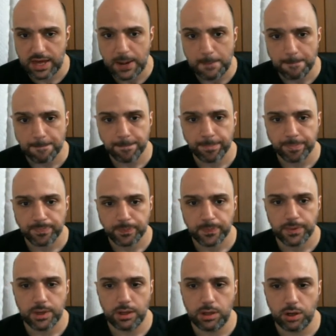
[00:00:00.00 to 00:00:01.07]

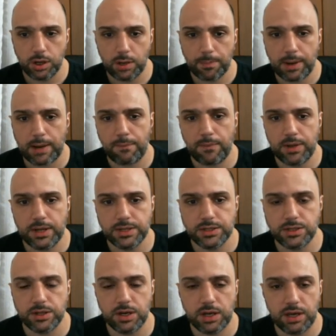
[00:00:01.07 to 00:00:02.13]
You're gonna pop this.
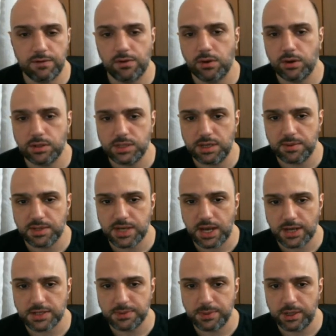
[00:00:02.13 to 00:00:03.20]
You're gonna give your whole team attack
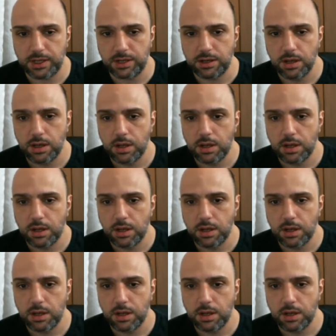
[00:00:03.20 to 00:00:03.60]
speed.